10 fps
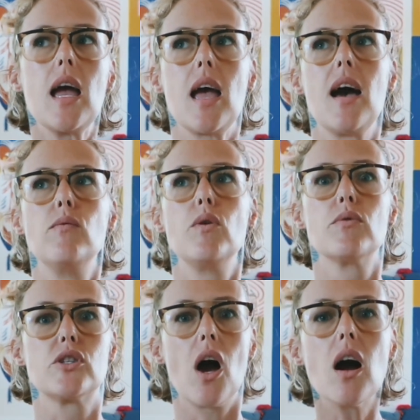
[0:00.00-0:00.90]
And we
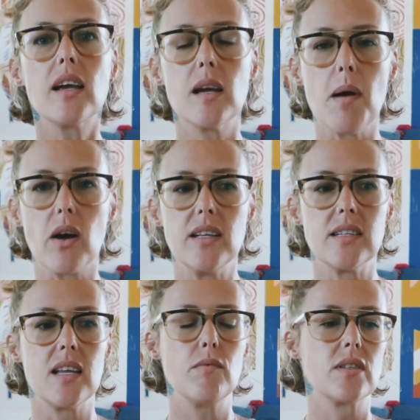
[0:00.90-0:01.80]
were talking about
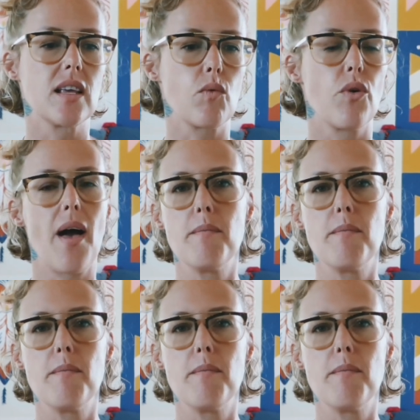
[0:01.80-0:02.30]
kids, and he was like, well,